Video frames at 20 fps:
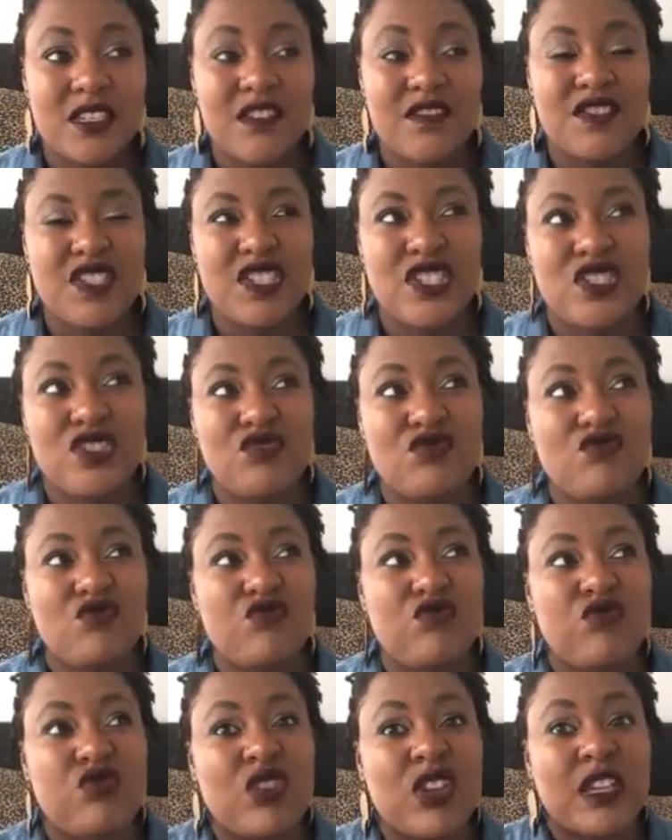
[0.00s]
if she's
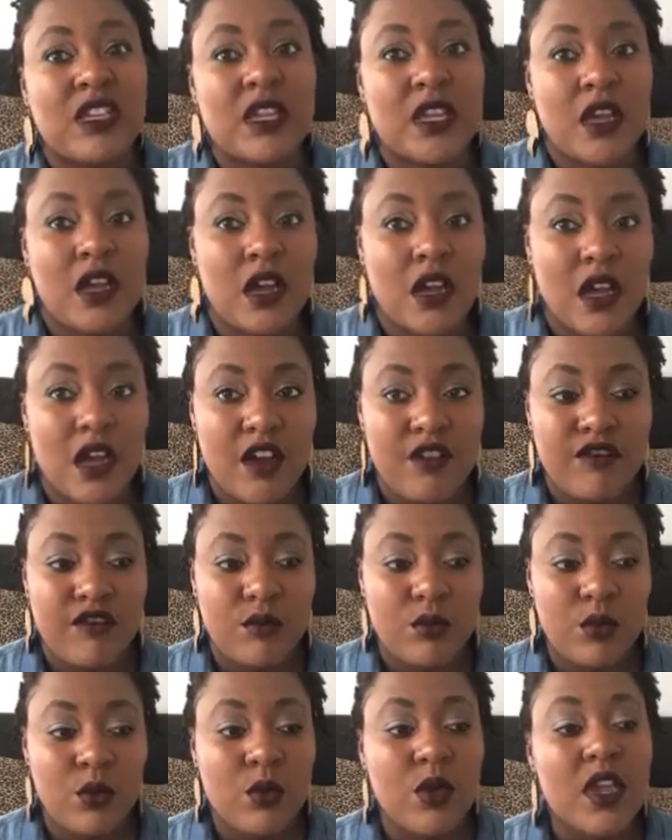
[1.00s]
really
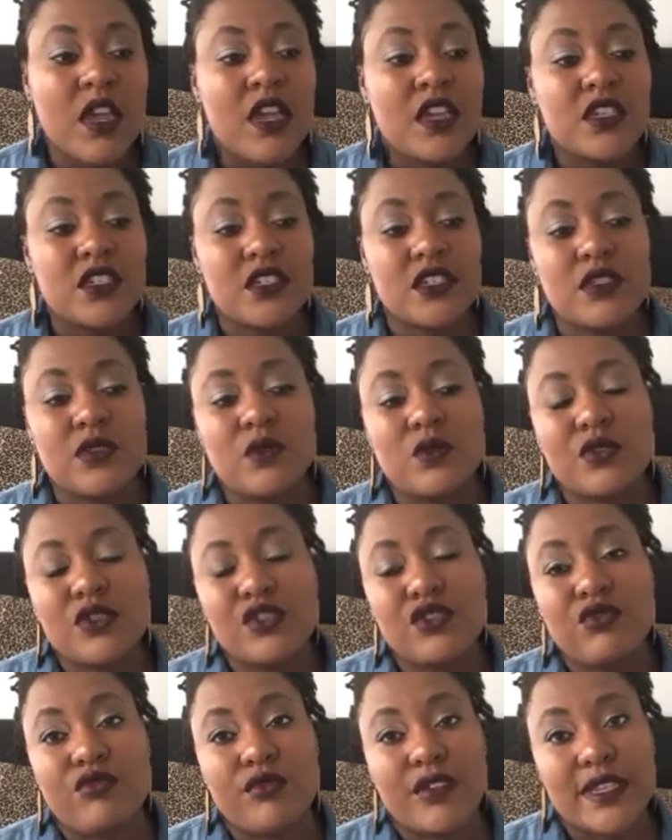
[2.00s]
uncomfortable, she's
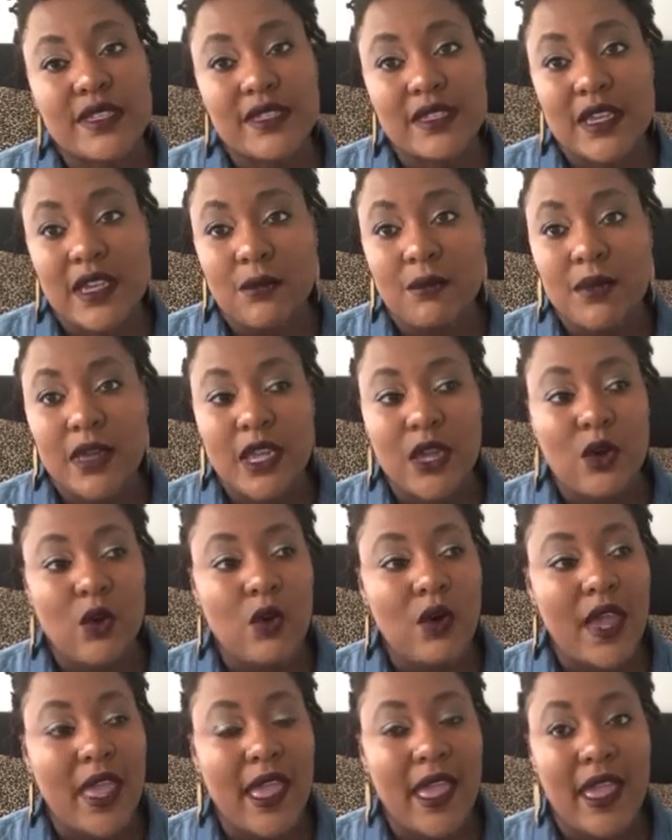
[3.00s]
going to resent me
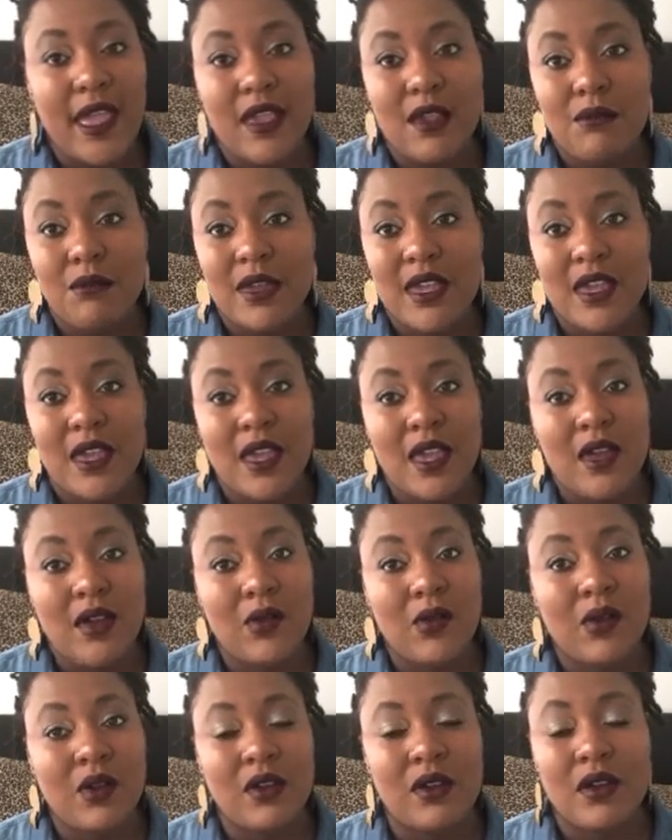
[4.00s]
or hate me
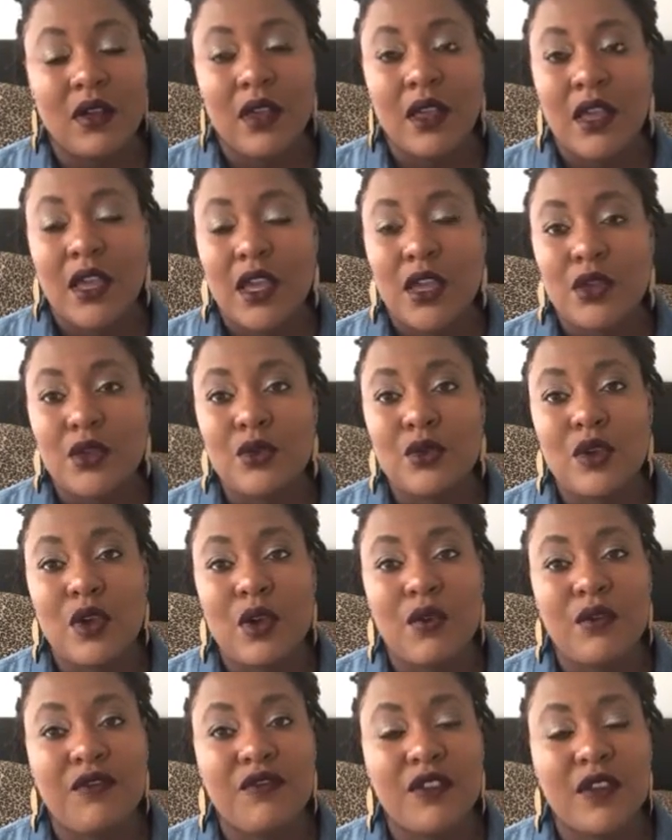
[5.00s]
or, you
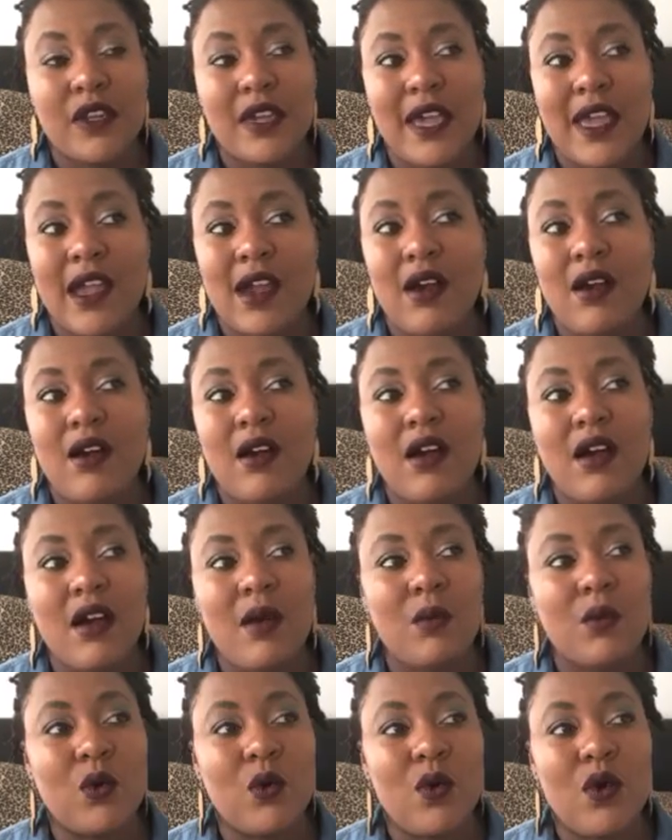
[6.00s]
know, feel like,
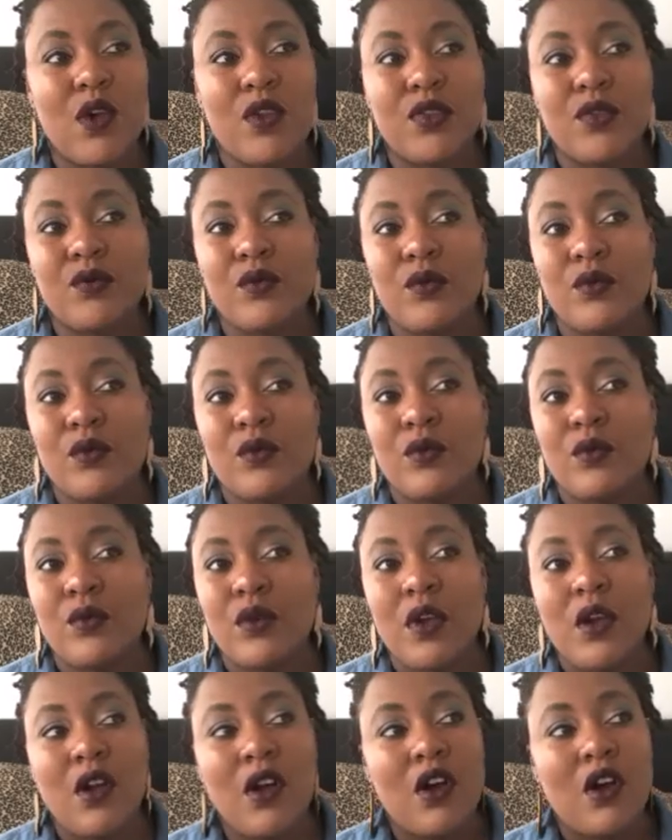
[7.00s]
oh, I'm going through
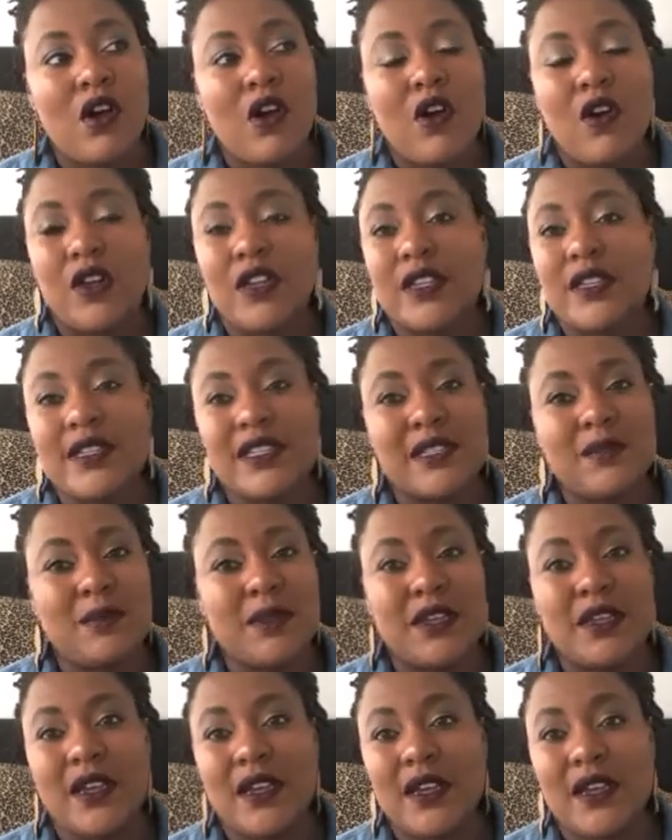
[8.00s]
all of this
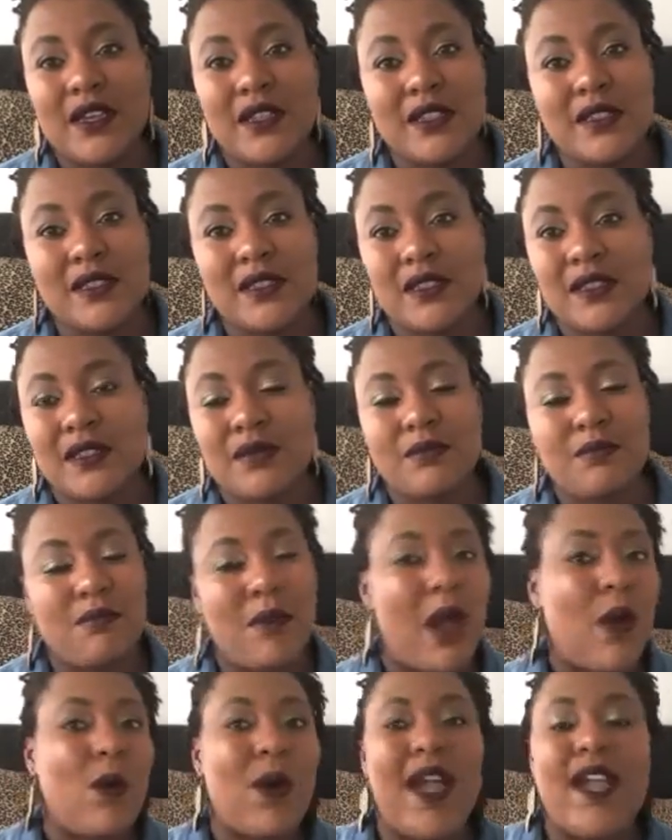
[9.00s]
because
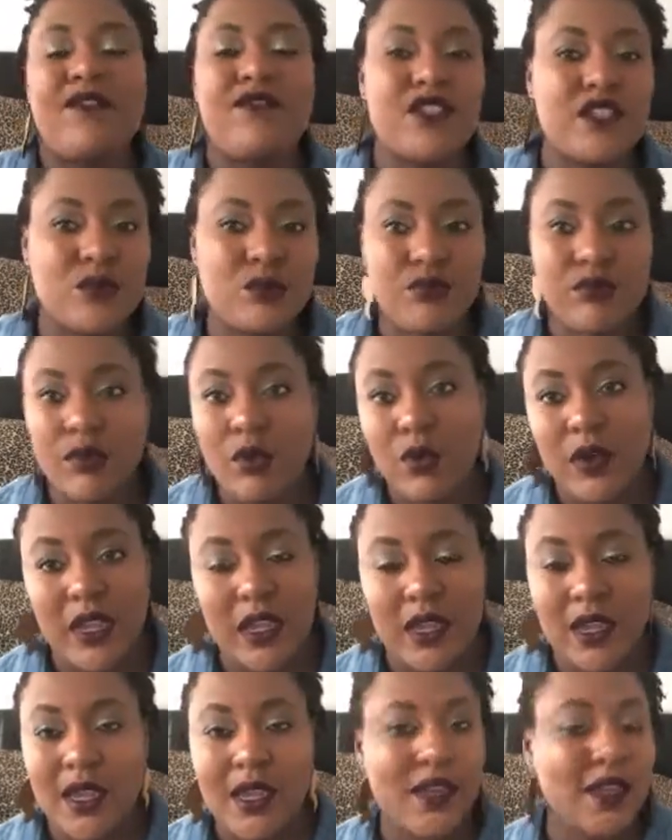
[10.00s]
my wife is
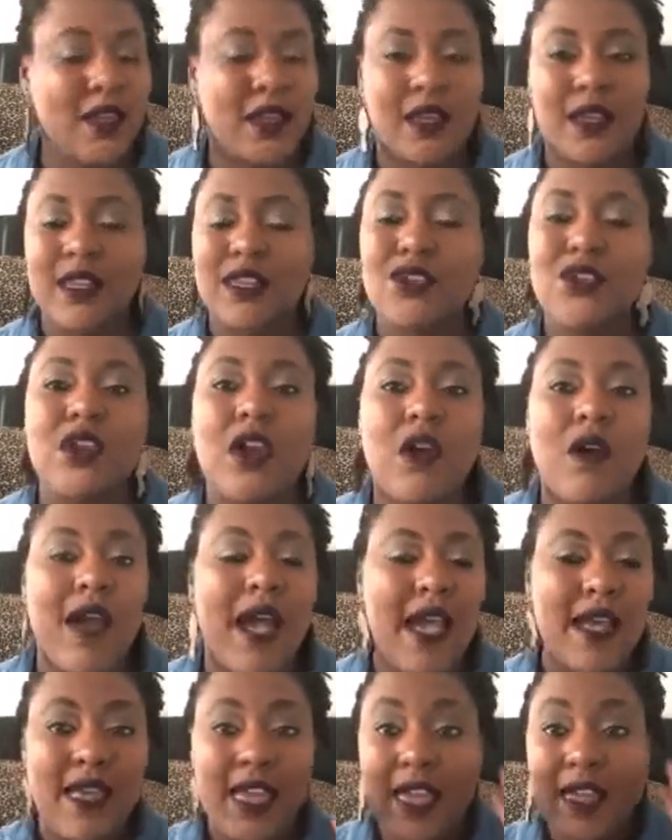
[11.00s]
broken. And, you know,
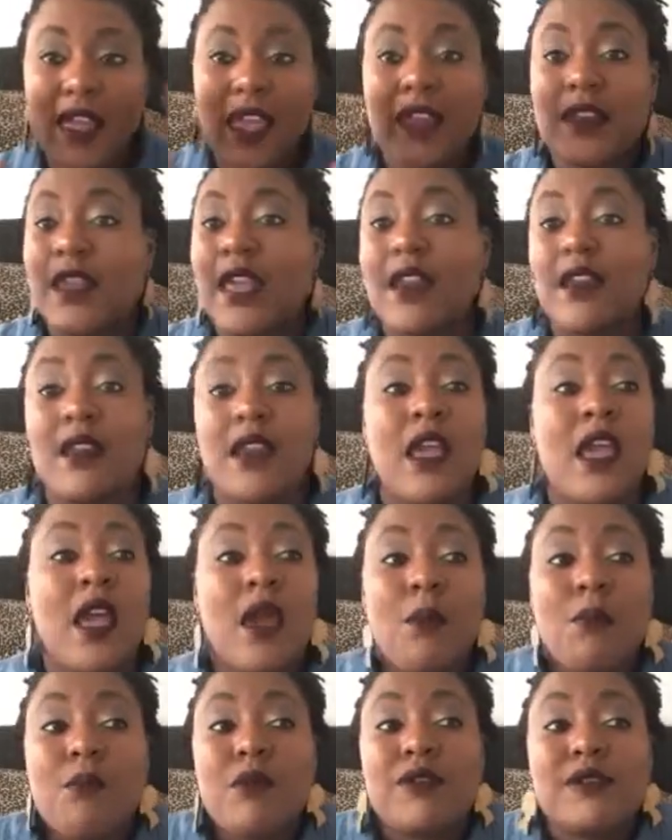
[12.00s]
and
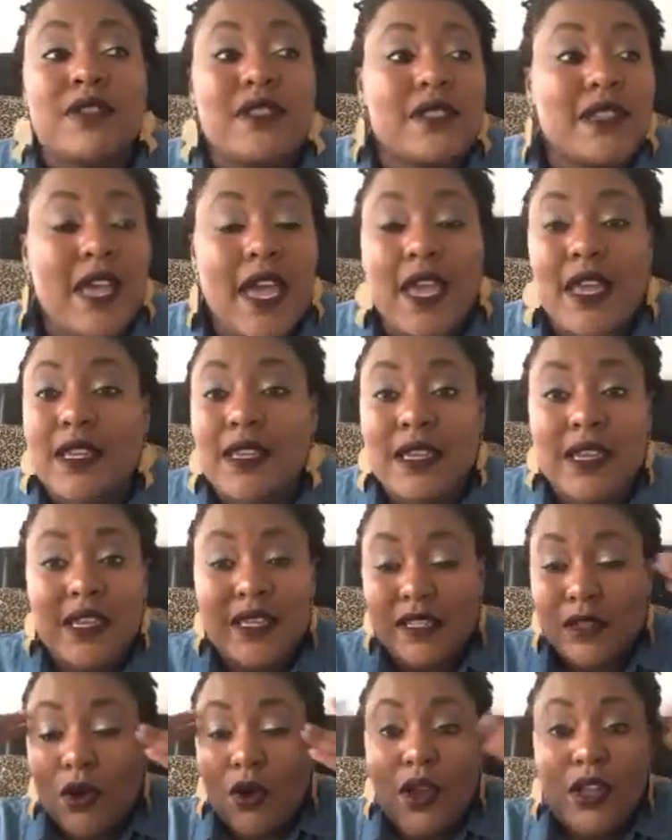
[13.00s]
most likely
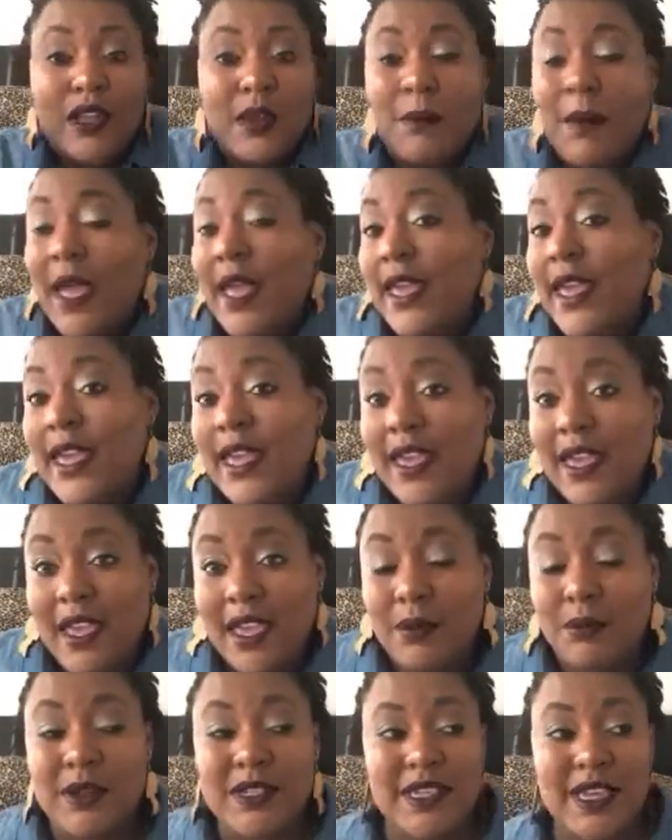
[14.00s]
it's all in my
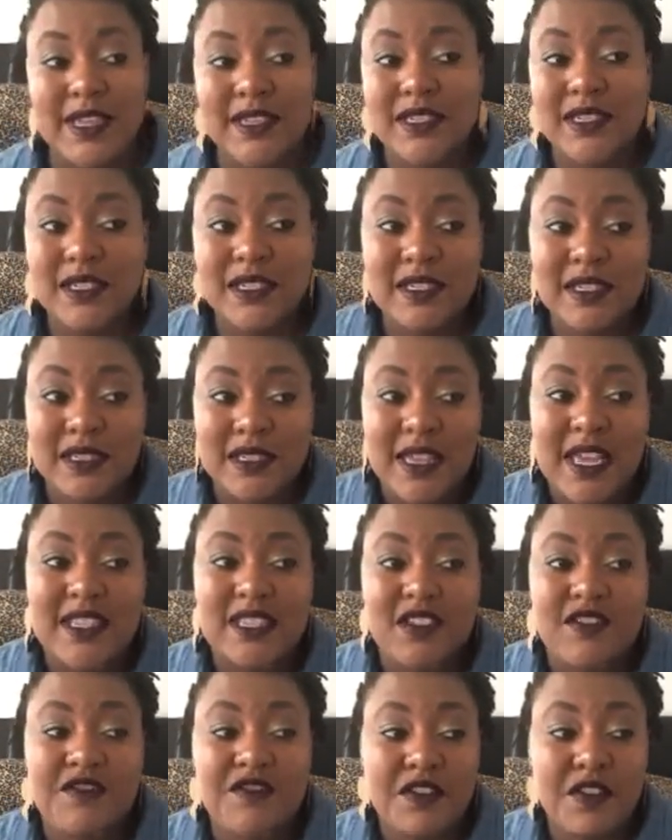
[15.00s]
head, but that's
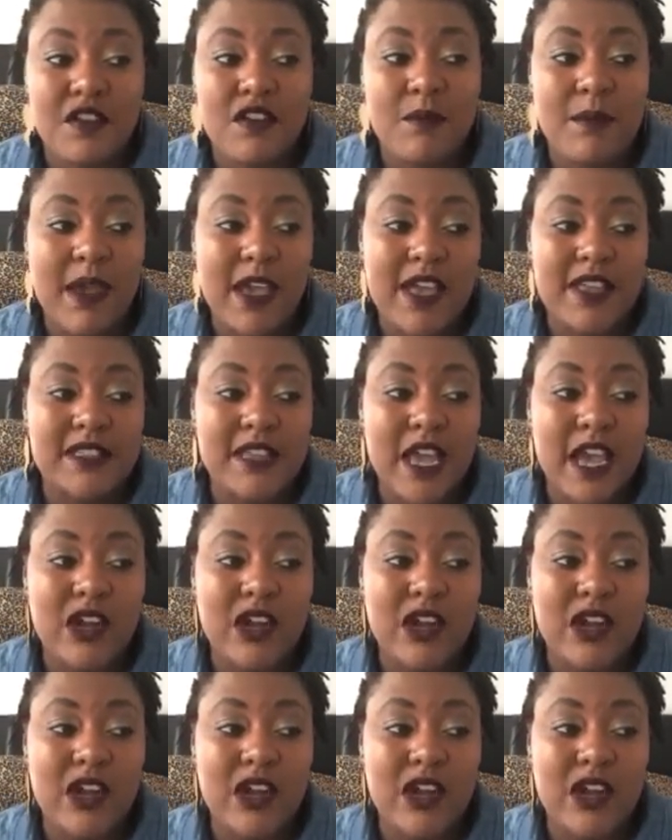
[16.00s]
a fear of mine.